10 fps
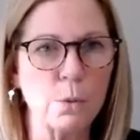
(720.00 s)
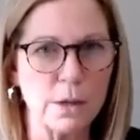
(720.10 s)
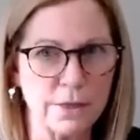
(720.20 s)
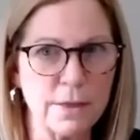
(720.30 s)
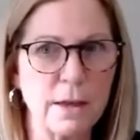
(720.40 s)

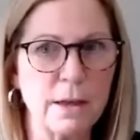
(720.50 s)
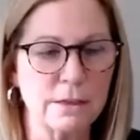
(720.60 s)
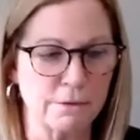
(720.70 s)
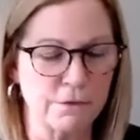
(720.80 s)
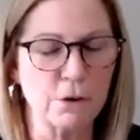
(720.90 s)
with
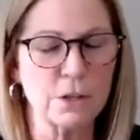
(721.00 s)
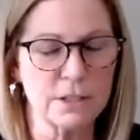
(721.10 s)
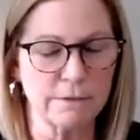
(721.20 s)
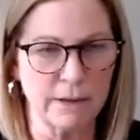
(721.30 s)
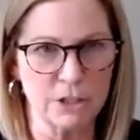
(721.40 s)
the
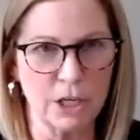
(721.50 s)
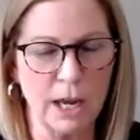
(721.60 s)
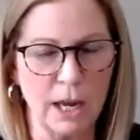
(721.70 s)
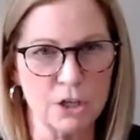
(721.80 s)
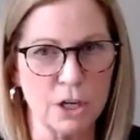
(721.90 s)
focus of
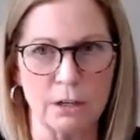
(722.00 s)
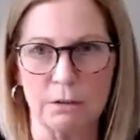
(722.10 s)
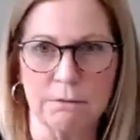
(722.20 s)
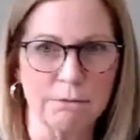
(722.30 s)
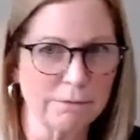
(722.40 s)

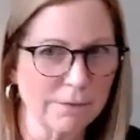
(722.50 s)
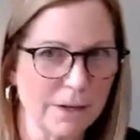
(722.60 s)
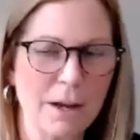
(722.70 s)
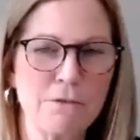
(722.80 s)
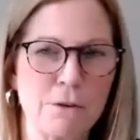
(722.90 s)
education
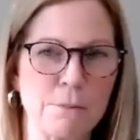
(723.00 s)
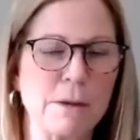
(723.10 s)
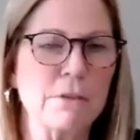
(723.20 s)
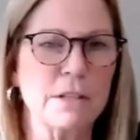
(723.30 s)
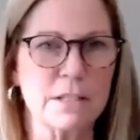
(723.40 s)
from
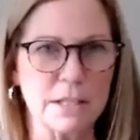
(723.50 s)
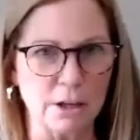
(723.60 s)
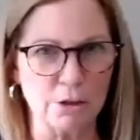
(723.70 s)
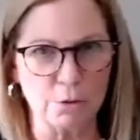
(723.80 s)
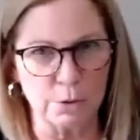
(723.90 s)

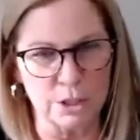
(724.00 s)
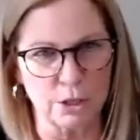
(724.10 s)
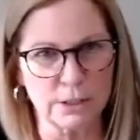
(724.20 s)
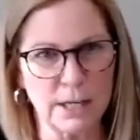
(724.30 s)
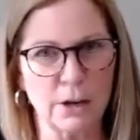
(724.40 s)
infancy through
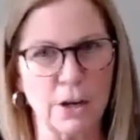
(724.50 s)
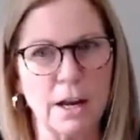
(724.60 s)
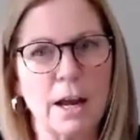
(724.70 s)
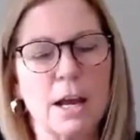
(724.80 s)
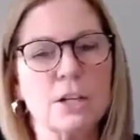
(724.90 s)
adulthood.
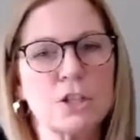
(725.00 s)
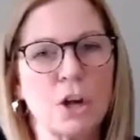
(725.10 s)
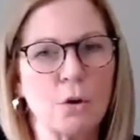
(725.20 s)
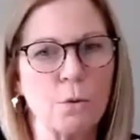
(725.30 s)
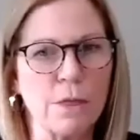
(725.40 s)

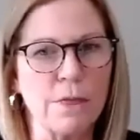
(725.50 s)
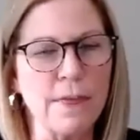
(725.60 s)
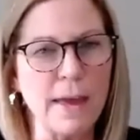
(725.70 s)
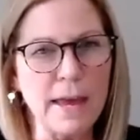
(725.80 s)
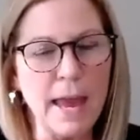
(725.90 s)
So
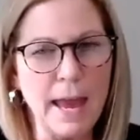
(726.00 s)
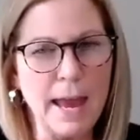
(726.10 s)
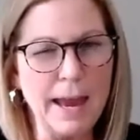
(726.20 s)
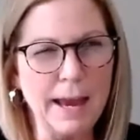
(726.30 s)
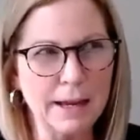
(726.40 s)
they
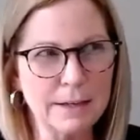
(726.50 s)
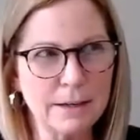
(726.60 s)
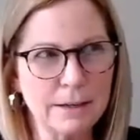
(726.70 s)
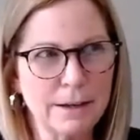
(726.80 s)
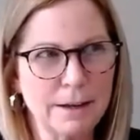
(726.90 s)

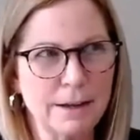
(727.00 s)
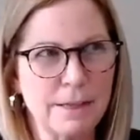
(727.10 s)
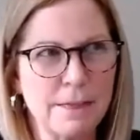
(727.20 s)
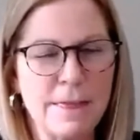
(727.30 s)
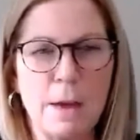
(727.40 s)
had
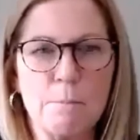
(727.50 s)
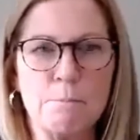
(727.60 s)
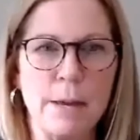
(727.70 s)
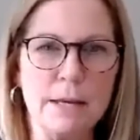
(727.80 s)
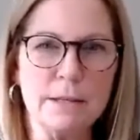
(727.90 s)
that
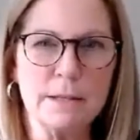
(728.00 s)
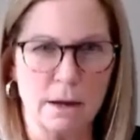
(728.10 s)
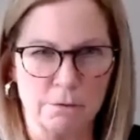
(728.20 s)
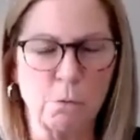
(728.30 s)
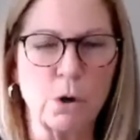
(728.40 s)
base
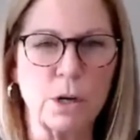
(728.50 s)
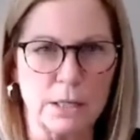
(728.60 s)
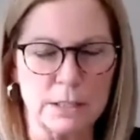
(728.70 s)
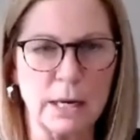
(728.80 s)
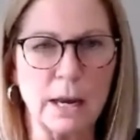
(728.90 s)
of
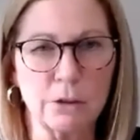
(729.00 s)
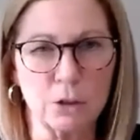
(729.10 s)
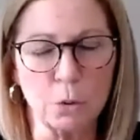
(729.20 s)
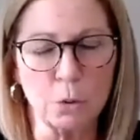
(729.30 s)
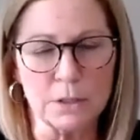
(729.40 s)
working together
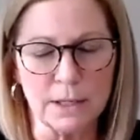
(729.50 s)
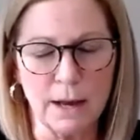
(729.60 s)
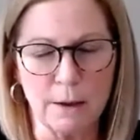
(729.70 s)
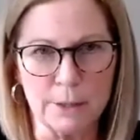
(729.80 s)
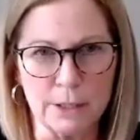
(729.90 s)
towards a
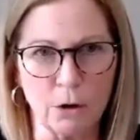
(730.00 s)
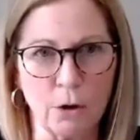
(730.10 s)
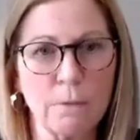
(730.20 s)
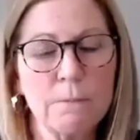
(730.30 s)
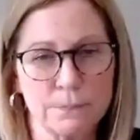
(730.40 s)
common
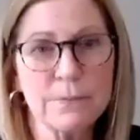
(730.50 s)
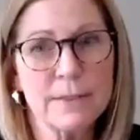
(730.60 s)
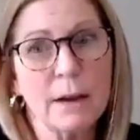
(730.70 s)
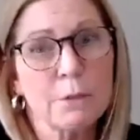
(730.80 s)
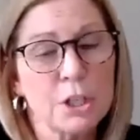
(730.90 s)
goal.
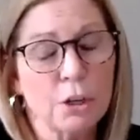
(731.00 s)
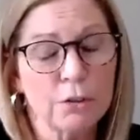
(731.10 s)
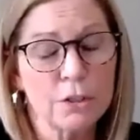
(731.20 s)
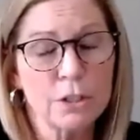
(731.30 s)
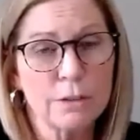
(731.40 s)
That was
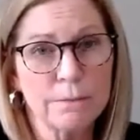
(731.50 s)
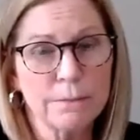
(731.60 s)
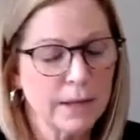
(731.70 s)
huge.